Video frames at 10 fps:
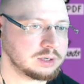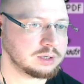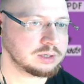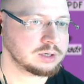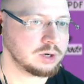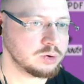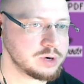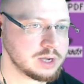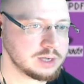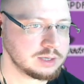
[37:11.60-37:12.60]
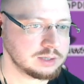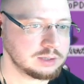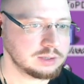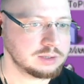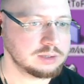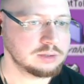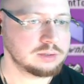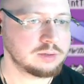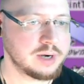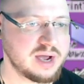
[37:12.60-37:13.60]
clone,
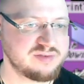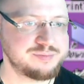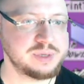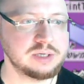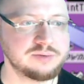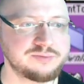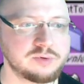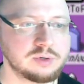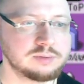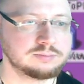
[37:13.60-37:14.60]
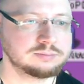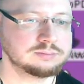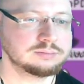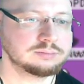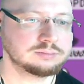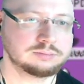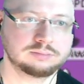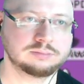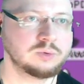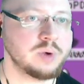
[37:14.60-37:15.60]
or have been for
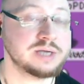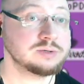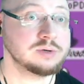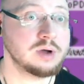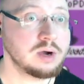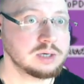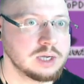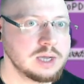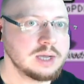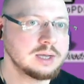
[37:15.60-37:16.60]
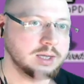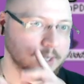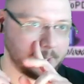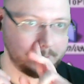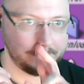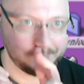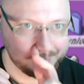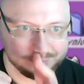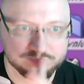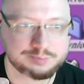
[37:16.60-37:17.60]
way too long. And
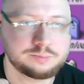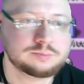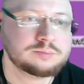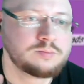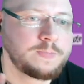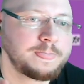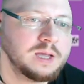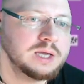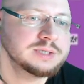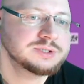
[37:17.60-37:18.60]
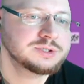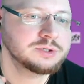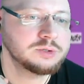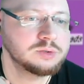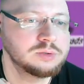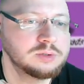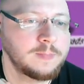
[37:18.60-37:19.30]
so